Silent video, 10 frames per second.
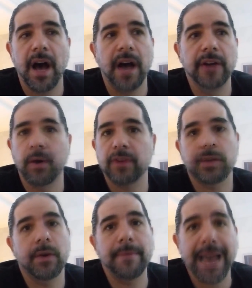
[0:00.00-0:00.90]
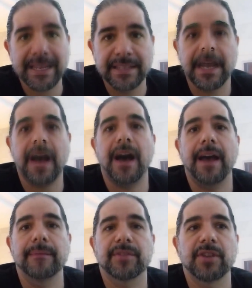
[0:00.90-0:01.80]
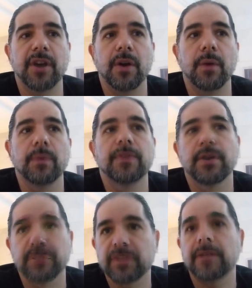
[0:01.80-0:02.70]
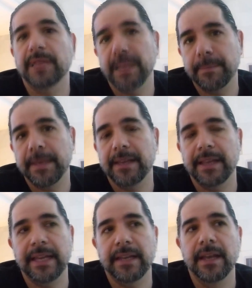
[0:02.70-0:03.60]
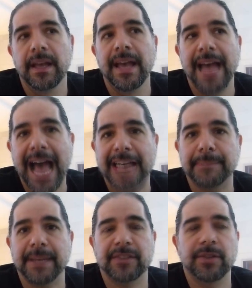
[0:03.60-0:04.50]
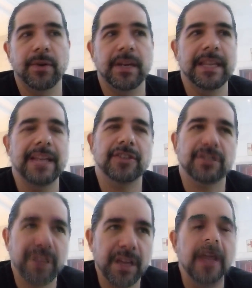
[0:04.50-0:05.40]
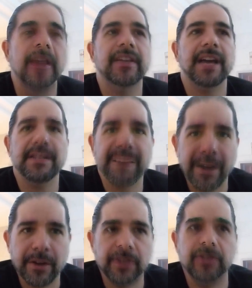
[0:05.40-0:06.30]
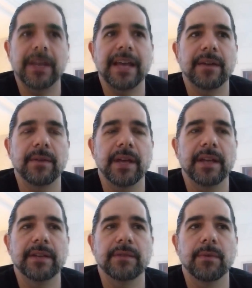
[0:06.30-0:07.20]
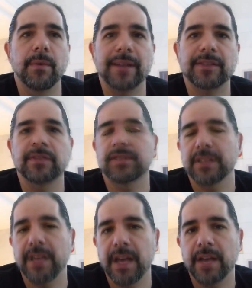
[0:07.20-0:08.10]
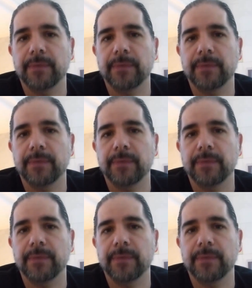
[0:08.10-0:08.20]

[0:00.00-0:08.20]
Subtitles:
you're also going back in time. So those are some of the appealing aspects to it, and then just the kind of characters you get in Westerns, and the